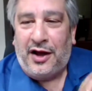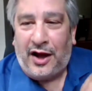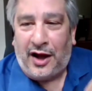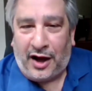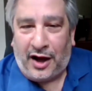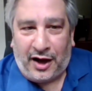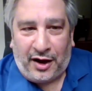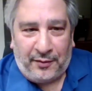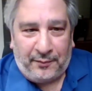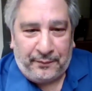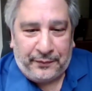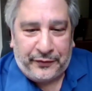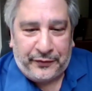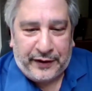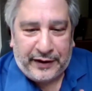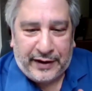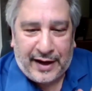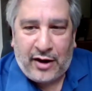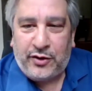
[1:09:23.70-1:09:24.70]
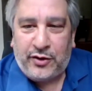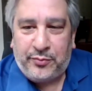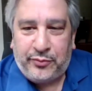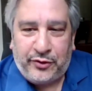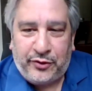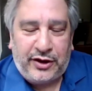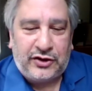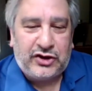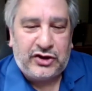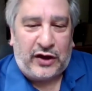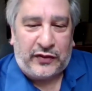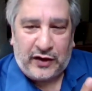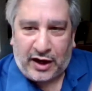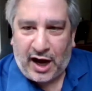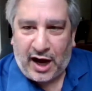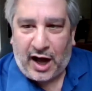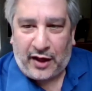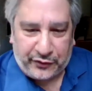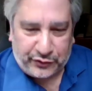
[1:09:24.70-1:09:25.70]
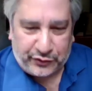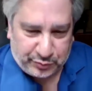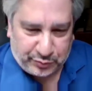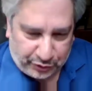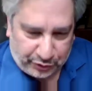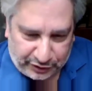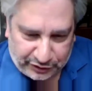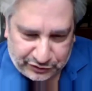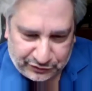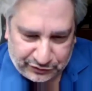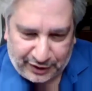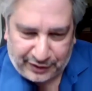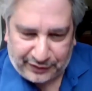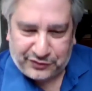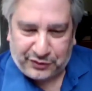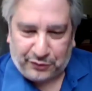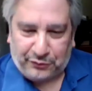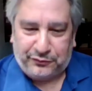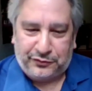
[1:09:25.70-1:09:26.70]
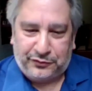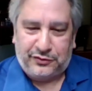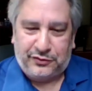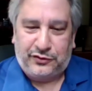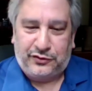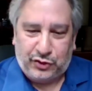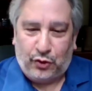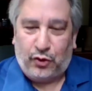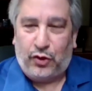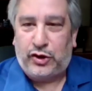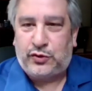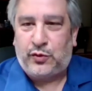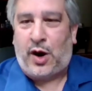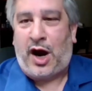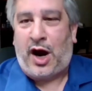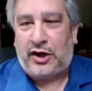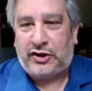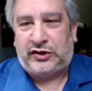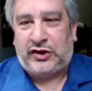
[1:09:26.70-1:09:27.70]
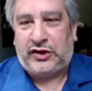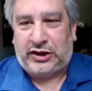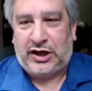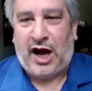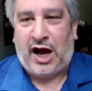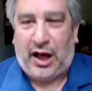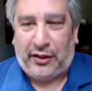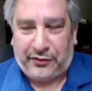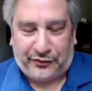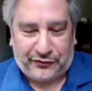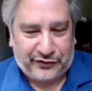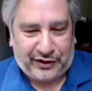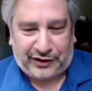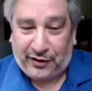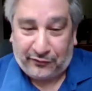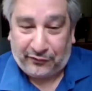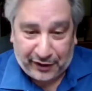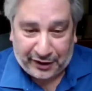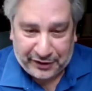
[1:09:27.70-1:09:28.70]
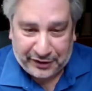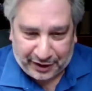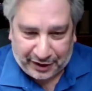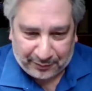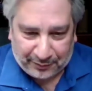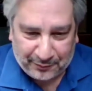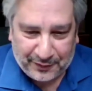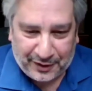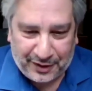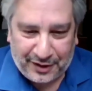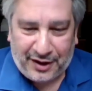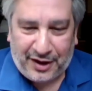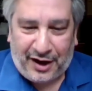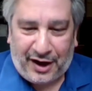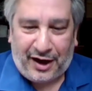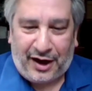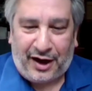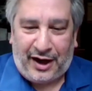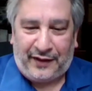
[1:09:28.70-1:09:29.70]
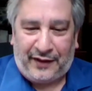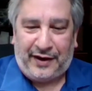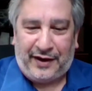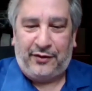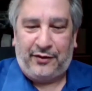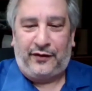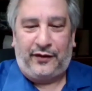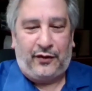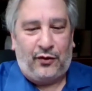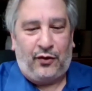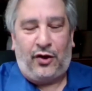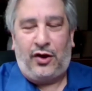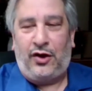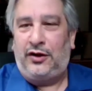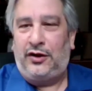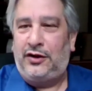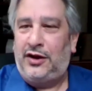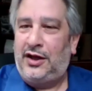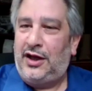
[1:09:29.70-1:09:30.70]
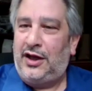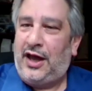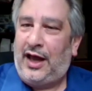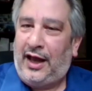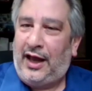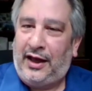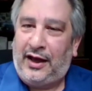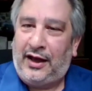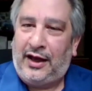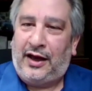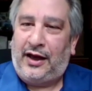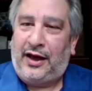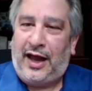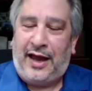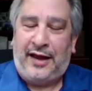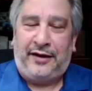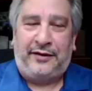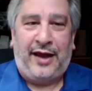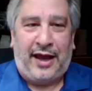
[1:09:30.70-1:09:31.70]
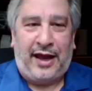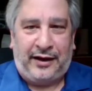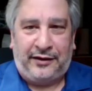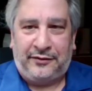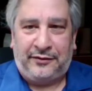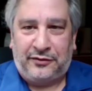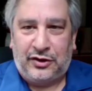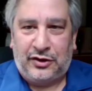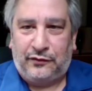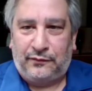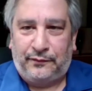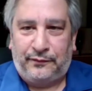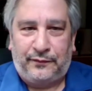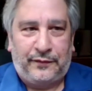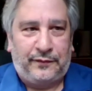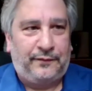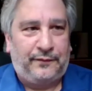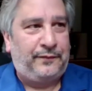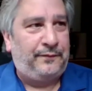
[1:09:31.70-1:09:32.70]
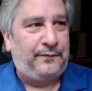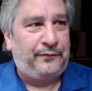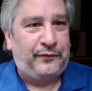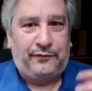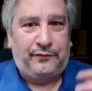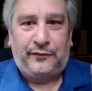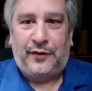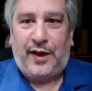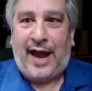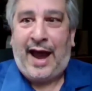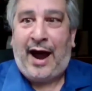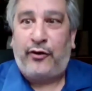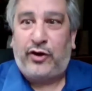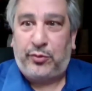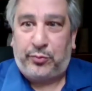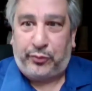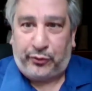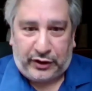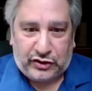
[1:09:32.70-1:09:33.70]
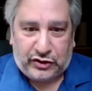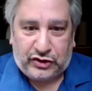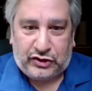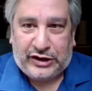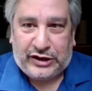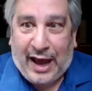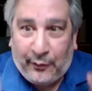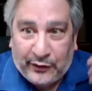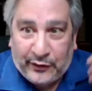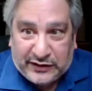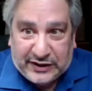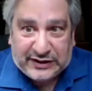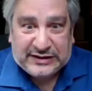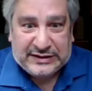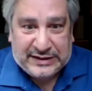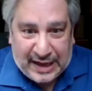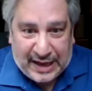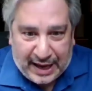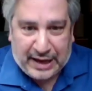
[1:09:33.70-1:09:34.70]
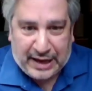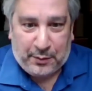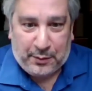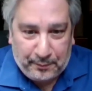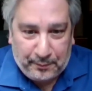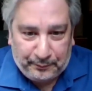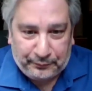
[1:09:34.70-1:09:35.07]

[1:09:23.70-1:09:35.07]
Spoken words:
The Outer Bridge and the Goethals Bridge, right? So George Washington Goethals, I love that name. And they all and Outer Bridge, that was his name.